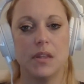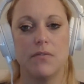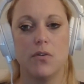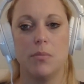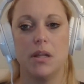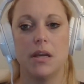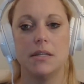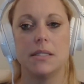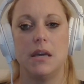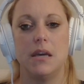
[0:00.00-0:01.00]

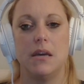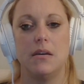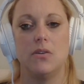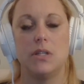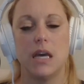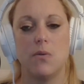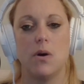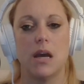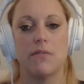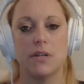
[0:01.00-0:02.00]
formulas, you take
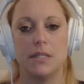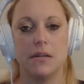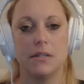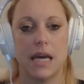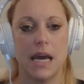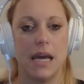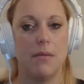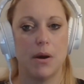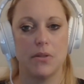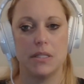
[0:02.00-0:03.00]
one every single day
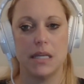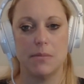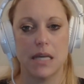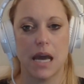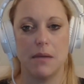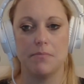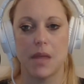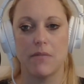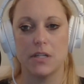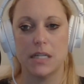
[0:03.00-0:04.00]
about the same time
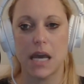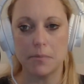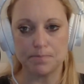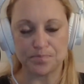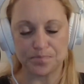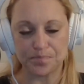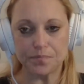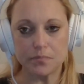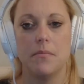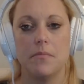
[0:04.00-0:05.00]
every day.
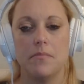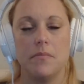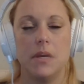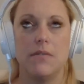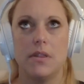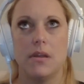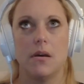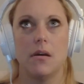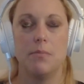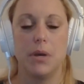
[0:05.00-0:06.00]
Even
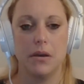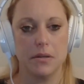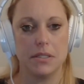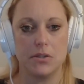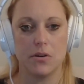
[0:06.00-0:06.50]
the pills